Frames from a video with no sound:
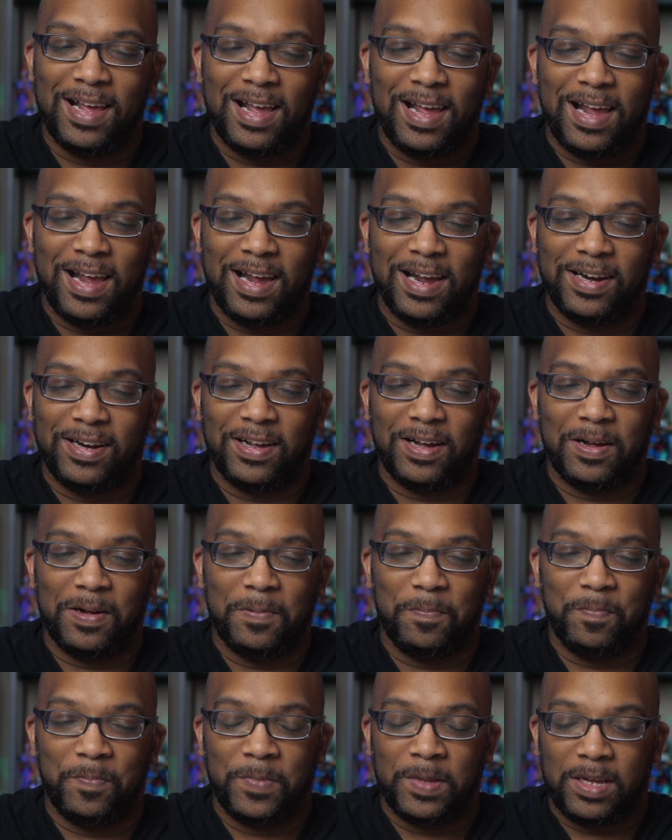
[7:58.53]
And
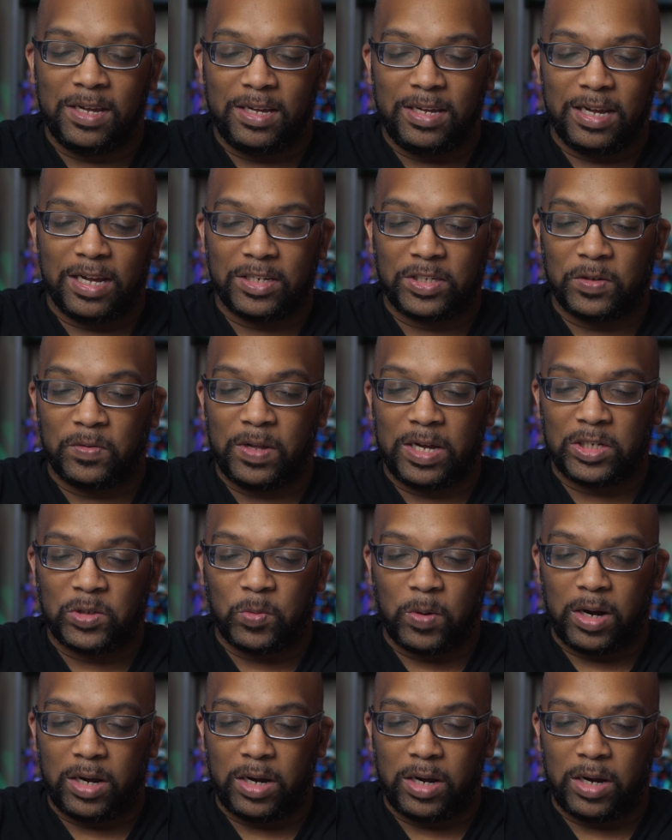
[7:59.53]
yeah, so that's why